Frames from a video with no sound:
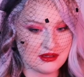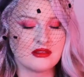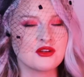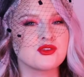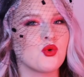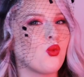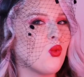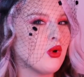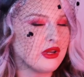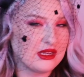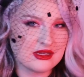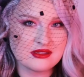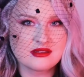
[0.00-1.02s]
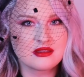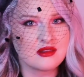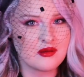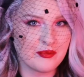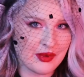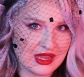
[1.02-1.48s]
There's a woodiness in
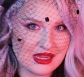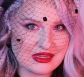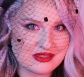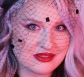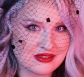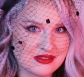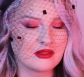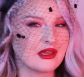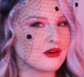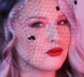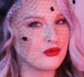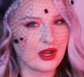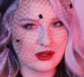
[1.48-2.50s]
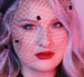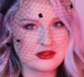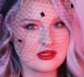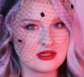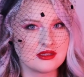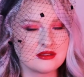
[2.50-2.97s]
the base that
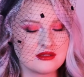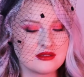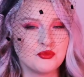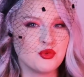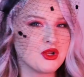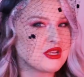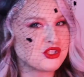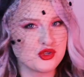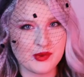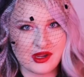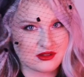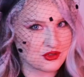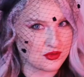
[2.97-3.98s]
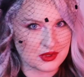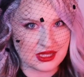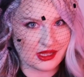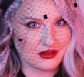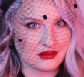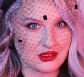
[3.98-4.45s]
grounds it, brings you back to
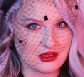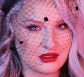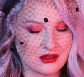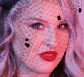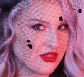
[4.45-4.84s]
reality.